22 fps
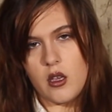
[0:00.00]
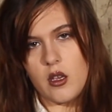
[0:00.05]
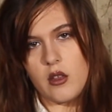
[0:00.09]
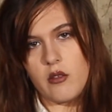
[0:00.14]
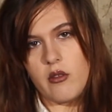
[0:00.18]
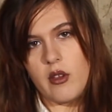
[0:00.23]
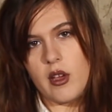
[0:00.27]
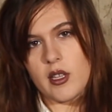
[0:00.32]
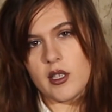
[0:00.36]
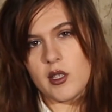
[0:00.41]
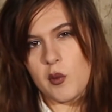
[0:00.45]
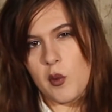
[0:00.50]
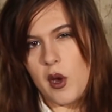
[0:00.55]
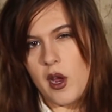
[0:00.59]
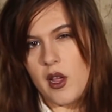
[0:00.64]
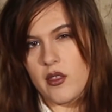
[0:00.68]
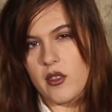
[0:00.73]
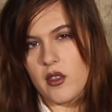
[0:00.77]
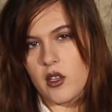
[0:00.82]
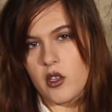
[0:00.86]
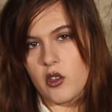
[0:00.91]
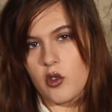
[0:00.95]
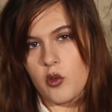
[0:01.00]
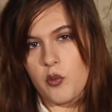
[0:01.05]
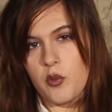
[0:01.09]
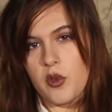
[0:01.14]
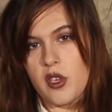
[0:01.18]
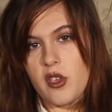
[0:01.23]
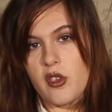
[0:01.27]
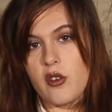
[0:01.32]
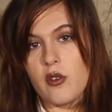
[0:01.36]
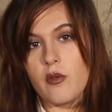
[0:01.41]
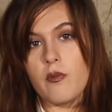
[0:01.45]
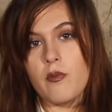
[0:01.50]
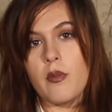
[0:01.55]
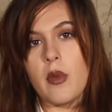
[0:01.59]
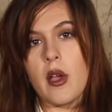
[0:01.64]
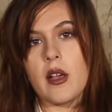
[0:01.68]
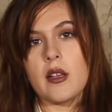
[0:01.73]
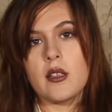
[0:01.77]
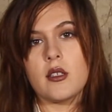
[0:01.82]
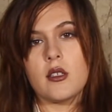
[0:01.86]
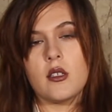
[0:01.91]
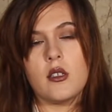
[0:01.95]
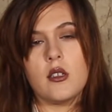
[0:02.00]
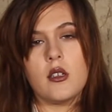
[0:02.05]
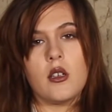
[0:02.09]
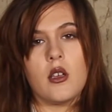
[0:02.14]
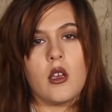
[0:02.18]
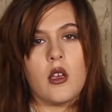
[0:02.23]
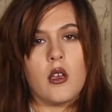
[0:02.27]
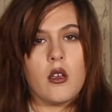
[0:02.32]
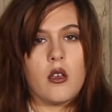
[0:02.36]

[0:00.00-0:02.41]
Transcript: and that's why I think it'll be your best